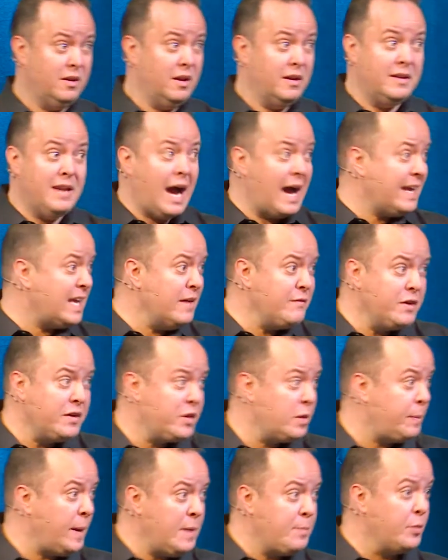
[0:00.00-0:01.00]
not given to
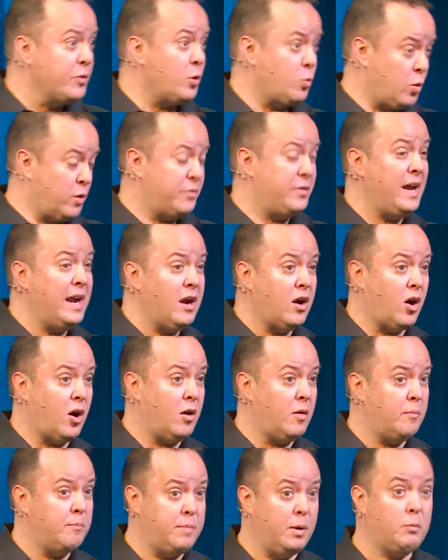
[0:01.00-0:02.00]
the people that were there,
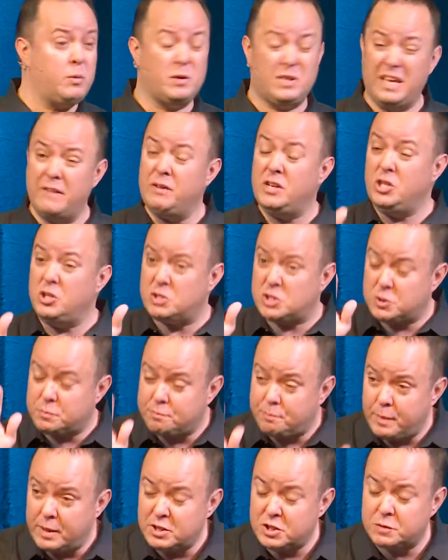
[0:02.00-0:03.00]
but were given
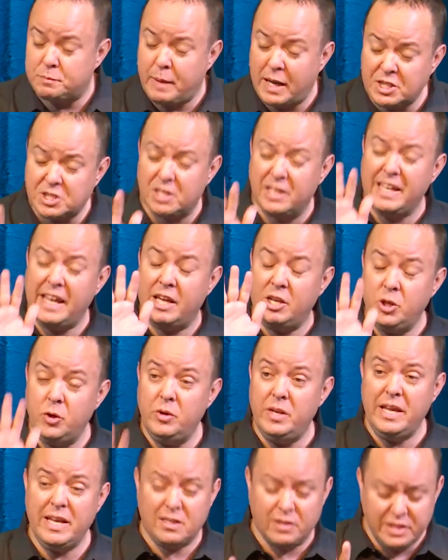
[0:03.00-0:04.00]
specially and
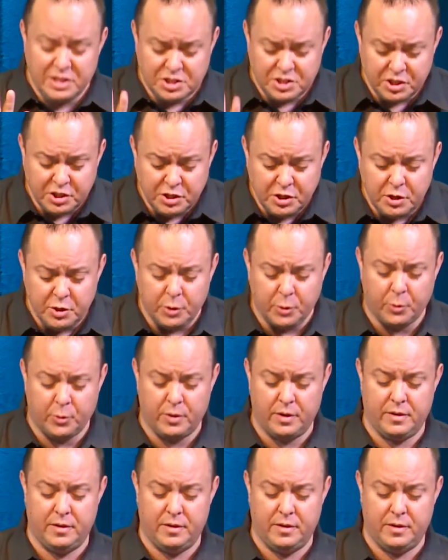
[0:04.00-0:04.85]
uniquely to you,